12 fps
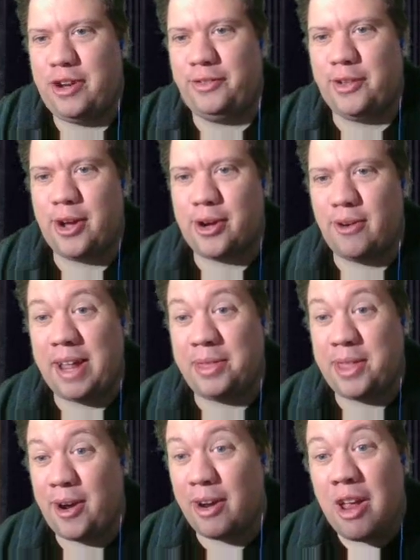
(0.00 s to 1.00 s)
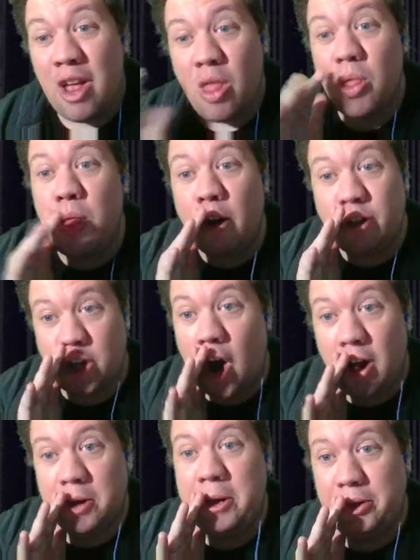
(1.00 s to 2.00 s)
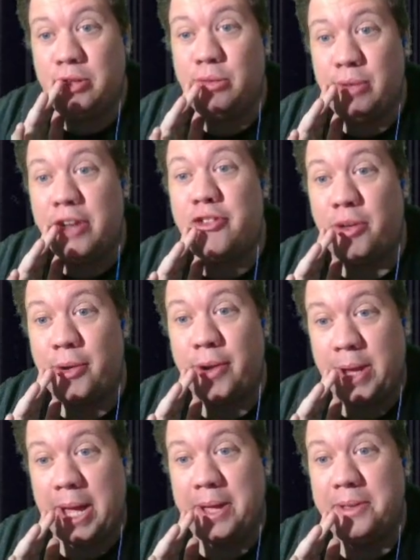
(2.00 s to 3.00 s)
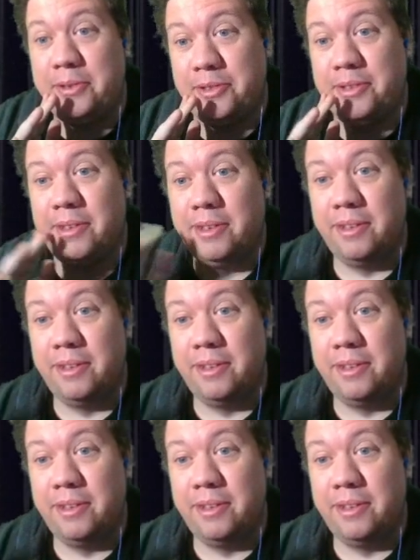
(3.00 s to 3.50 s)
chin lock right there, they're talking to each other, guys.